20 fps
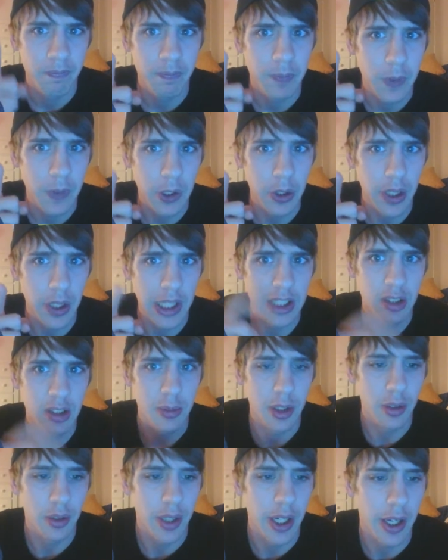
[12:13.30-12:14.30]
you guys will
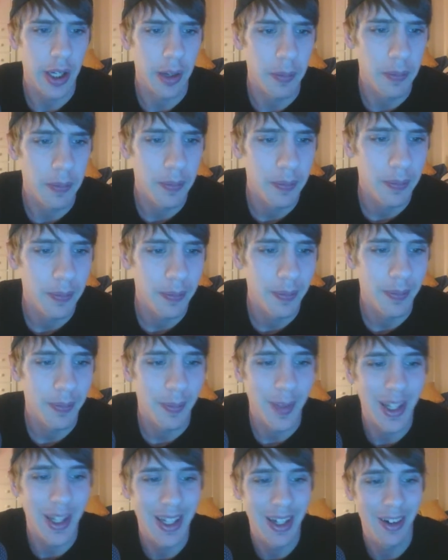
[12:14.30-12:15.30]
be okay.
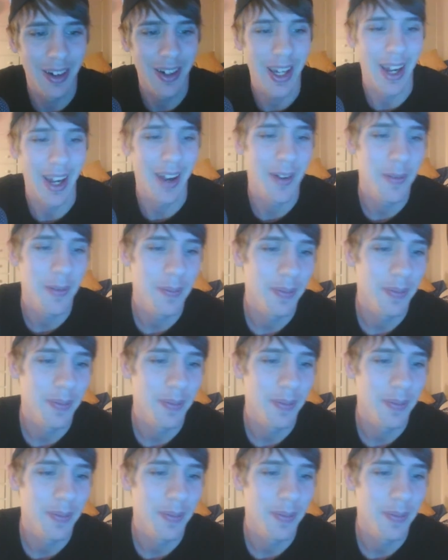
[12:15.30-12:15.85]
Okay.